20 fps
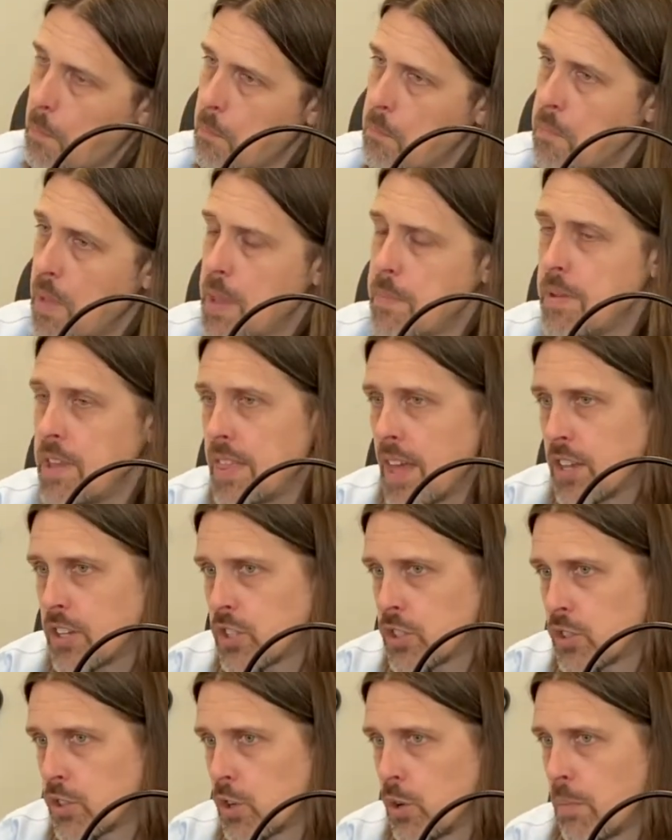Maybe that's
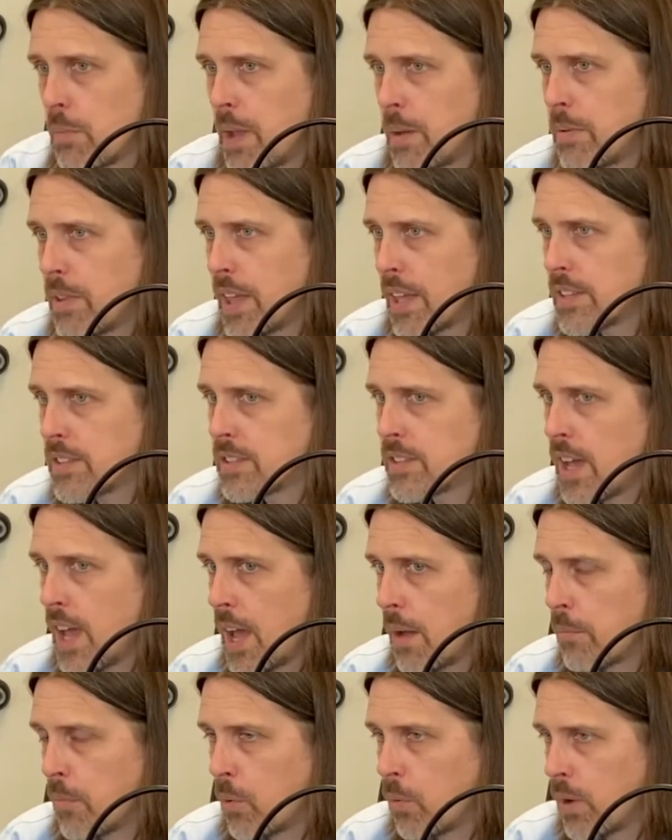true, maybe that's
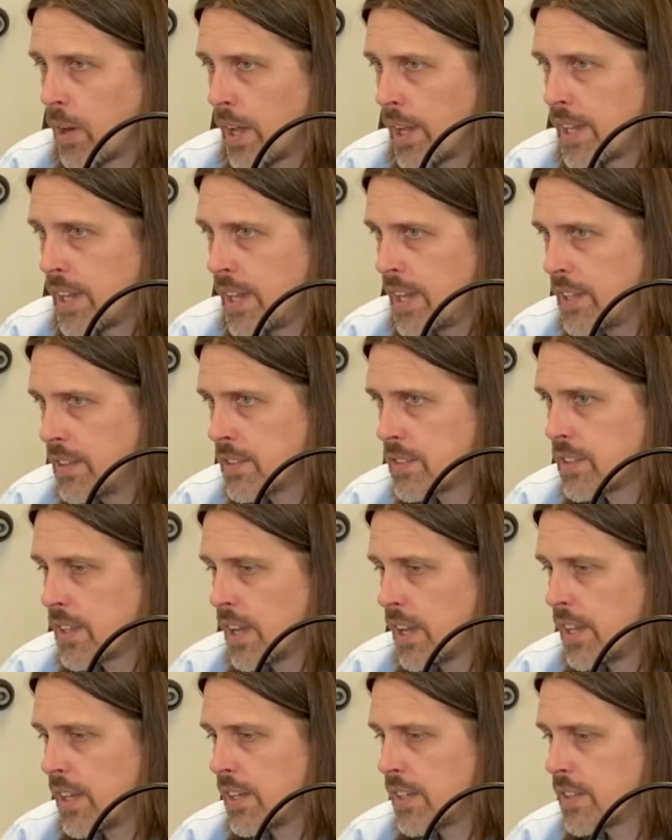not. But what I can
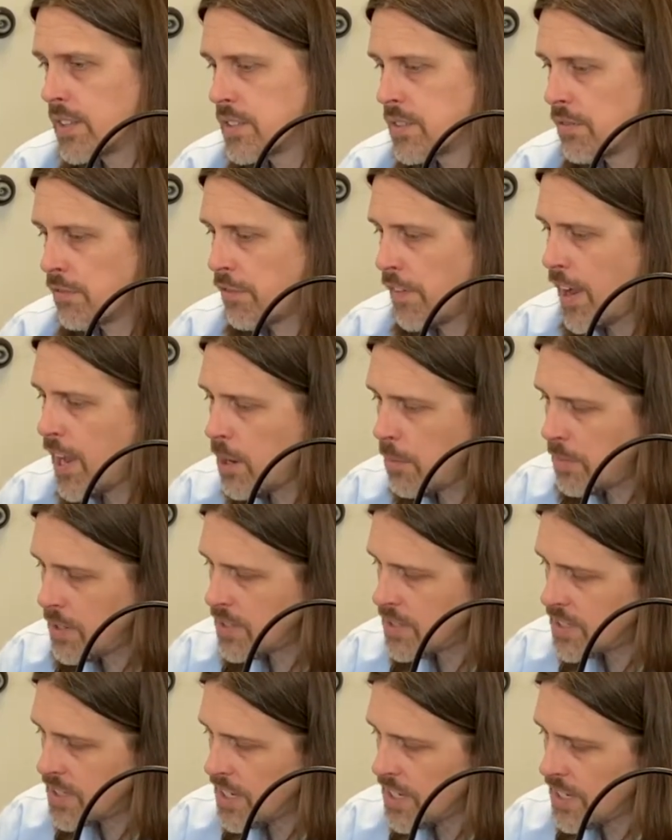say is
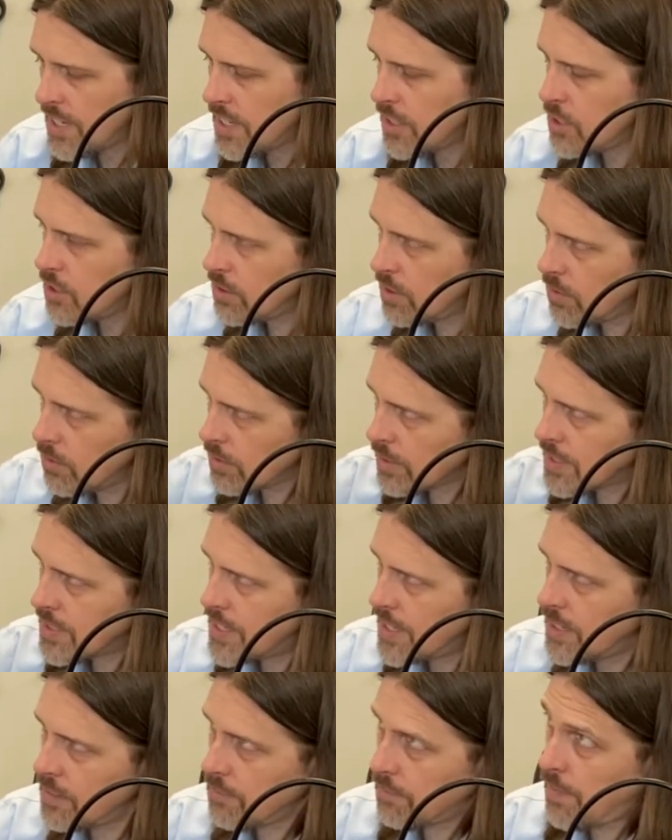vitamin D, you don't
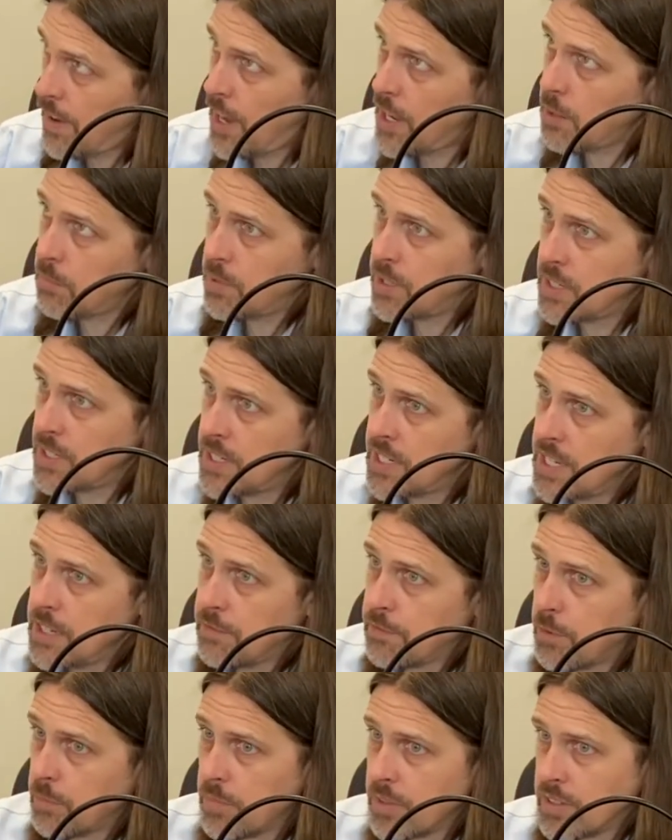get vitamin D
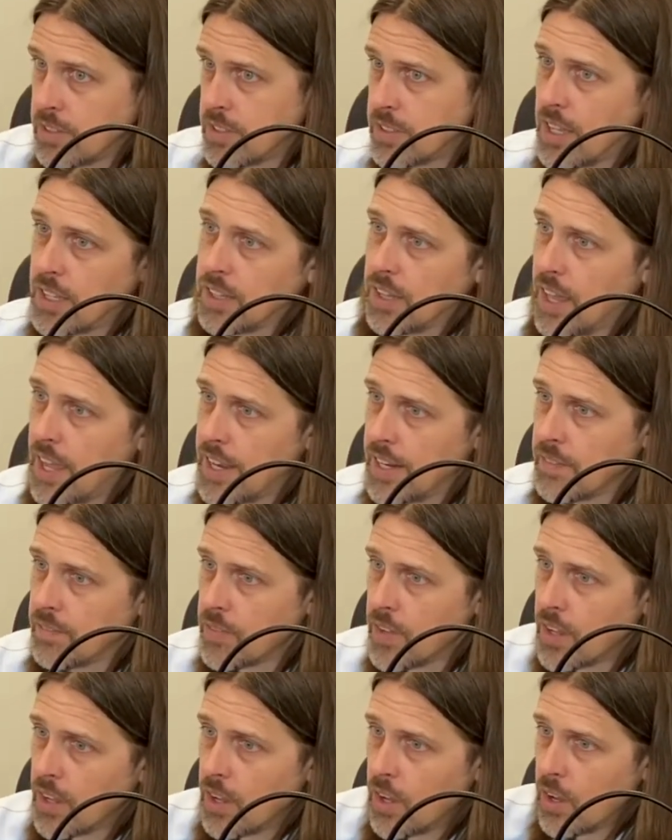from the sunlight.
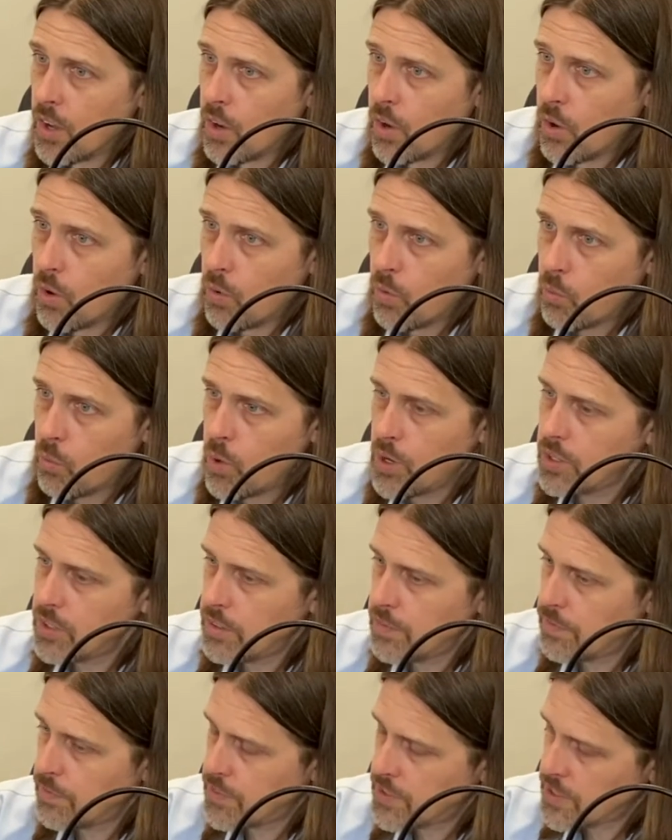What
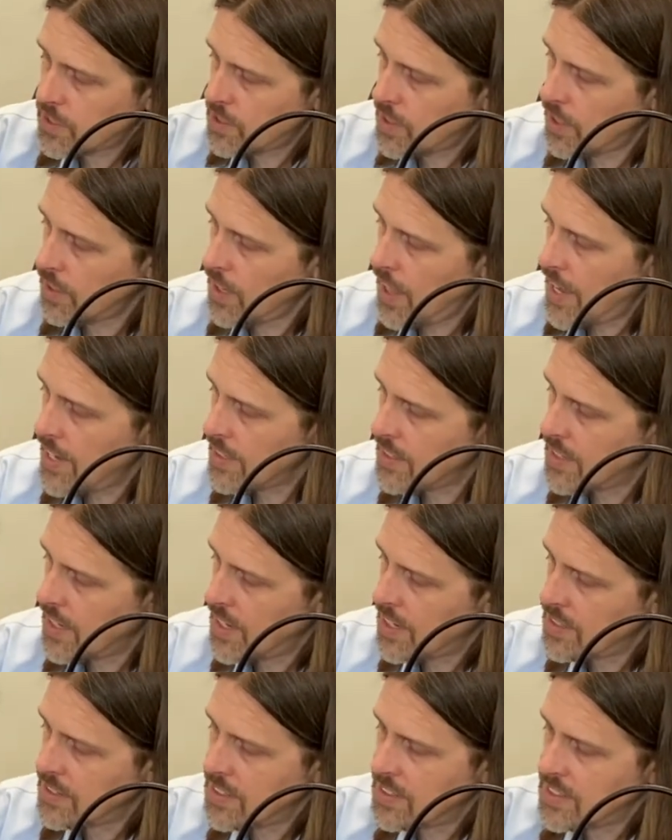sunlight
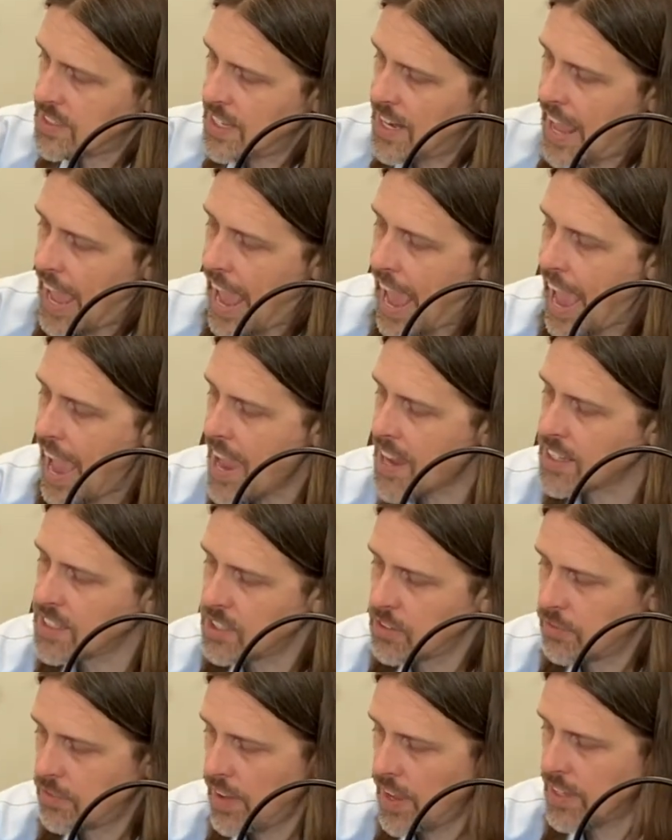does is it
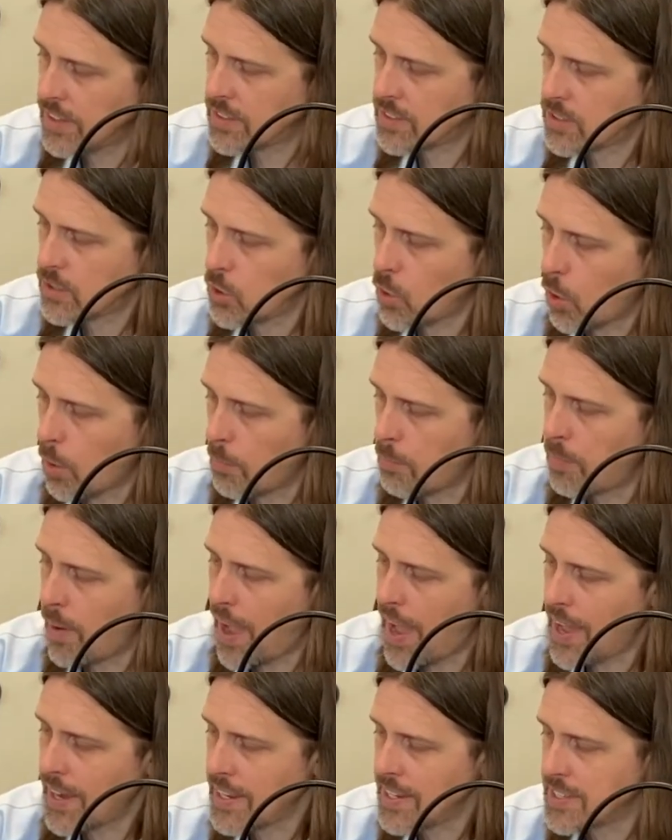activates your
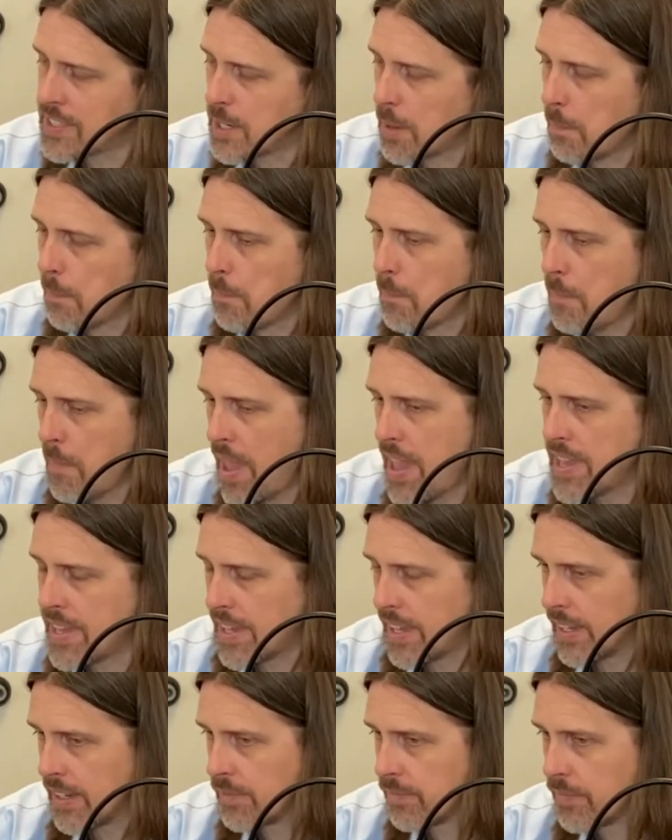body to make
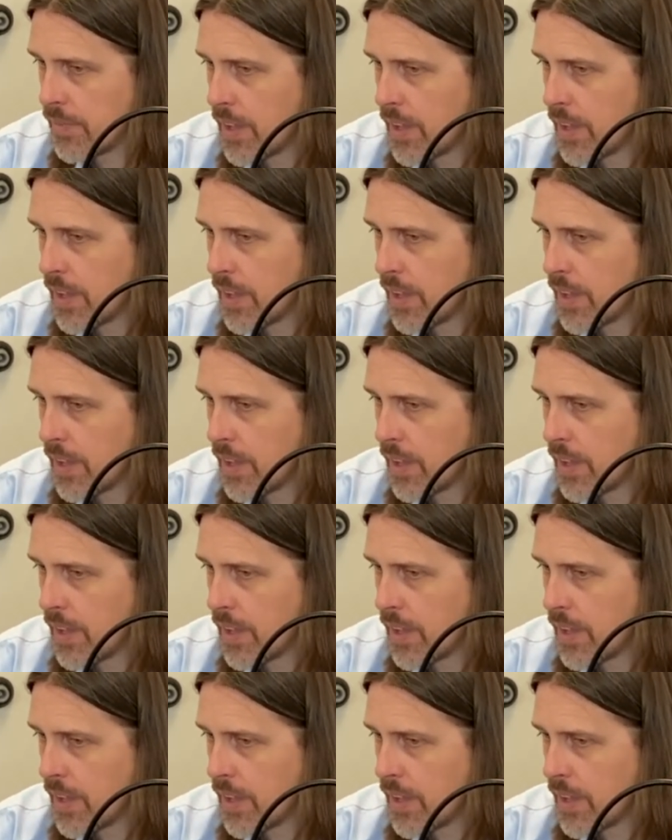it.